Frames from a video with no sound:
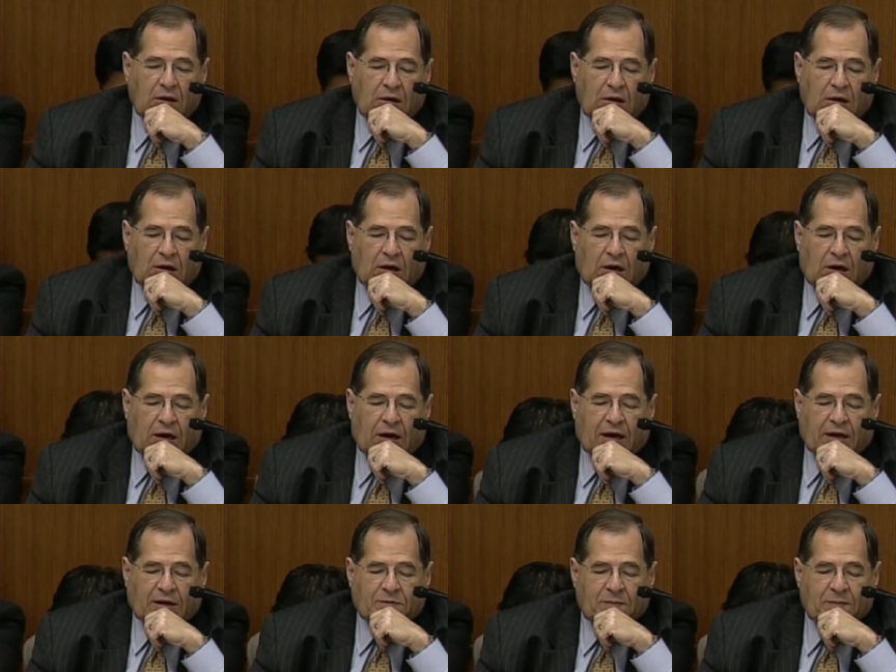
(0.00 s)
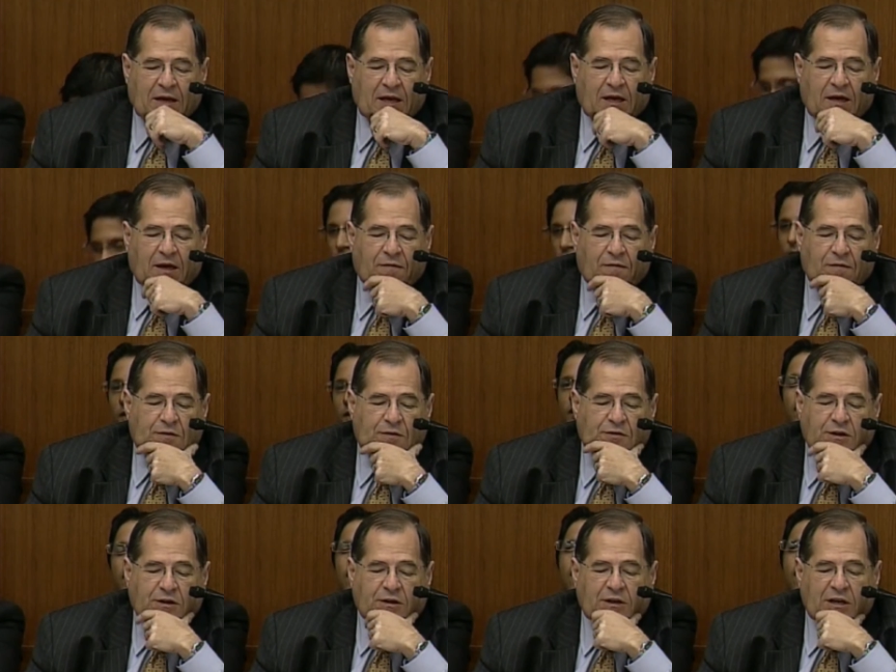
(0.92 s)
uh, as many have
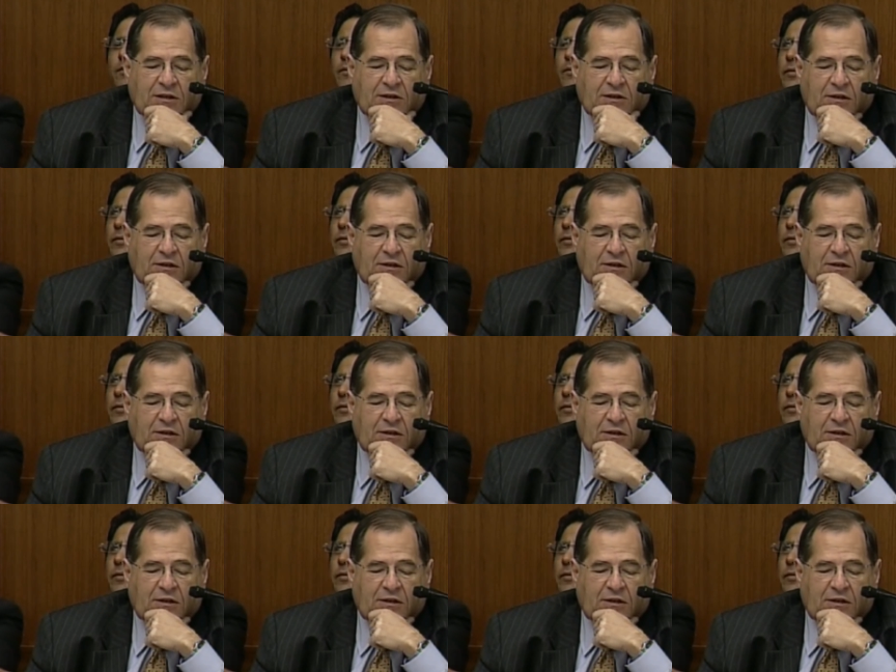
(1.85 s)
suggested,